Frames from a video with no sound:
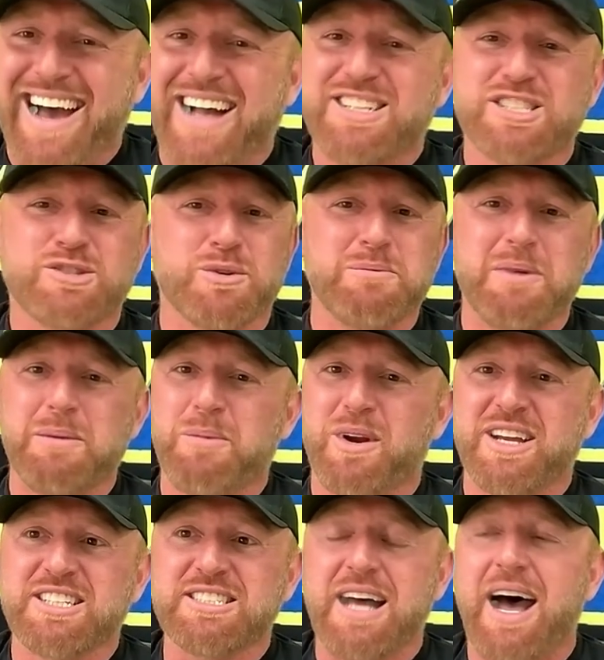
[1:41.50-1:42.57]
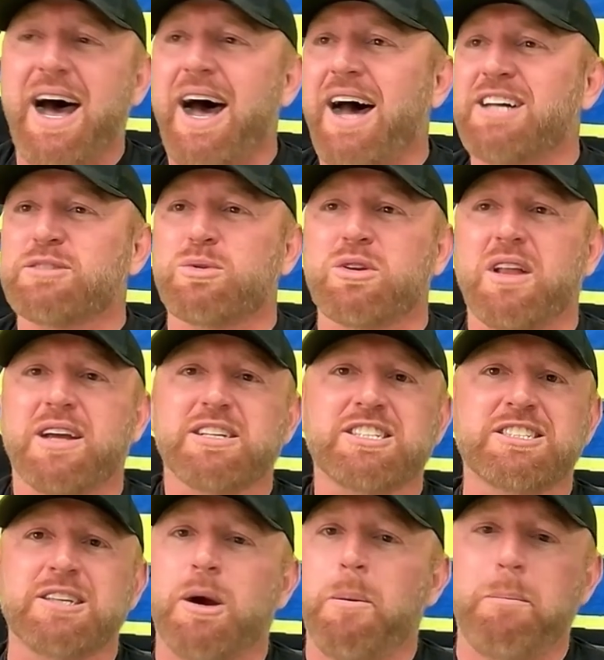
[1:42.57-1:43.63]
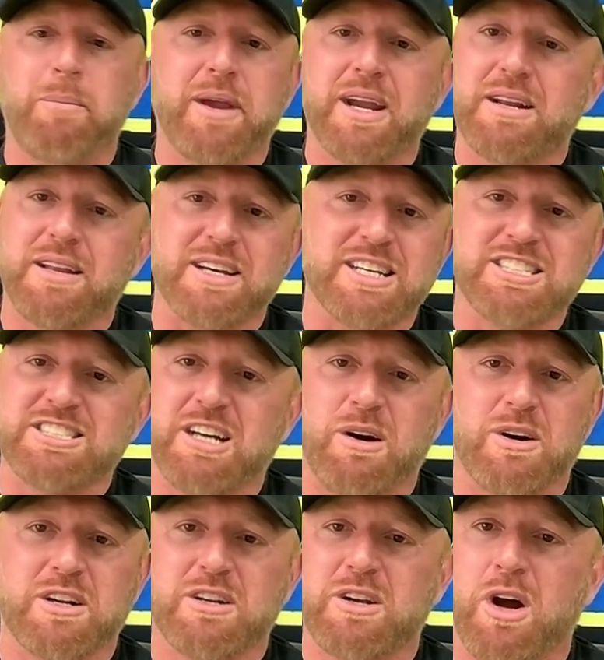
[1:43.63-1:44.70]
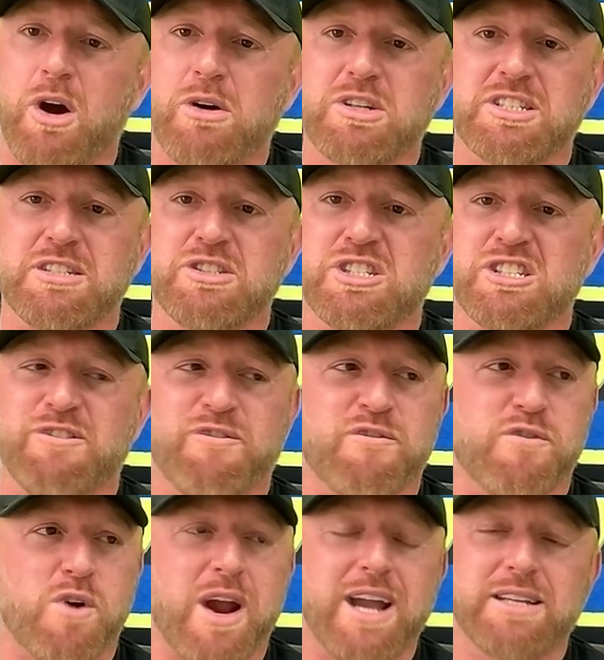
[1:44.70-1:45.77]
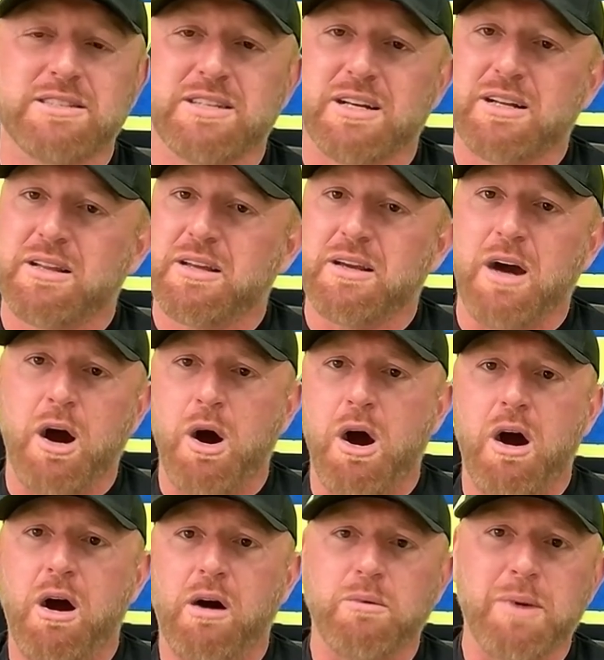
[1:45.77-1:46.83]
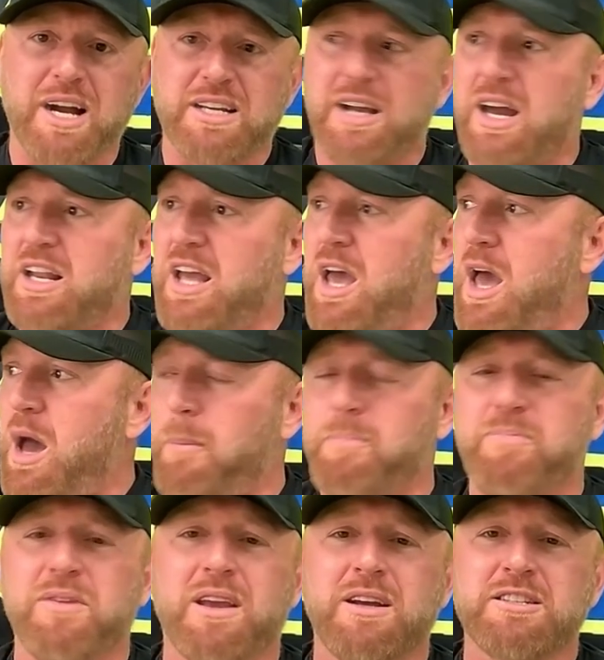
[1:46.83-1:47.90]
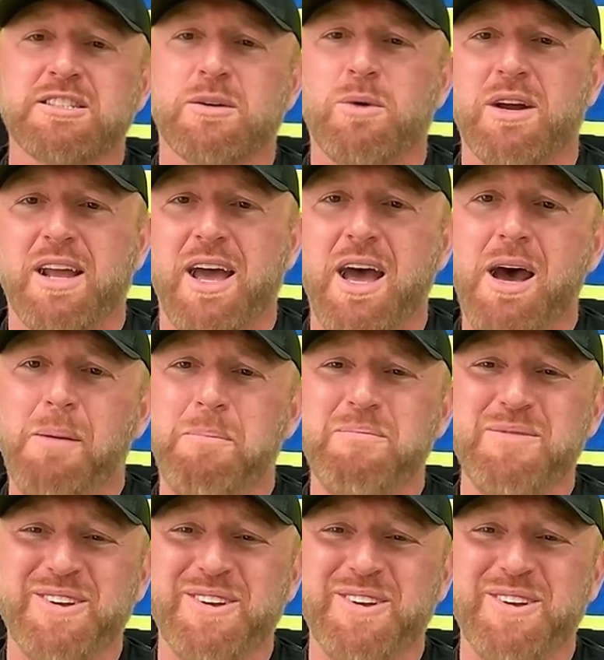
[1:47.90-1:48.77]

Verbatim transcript: I just remember his eyes were like so big, like he saw a ghost and just frantically, oh, oh my God, help, someone help.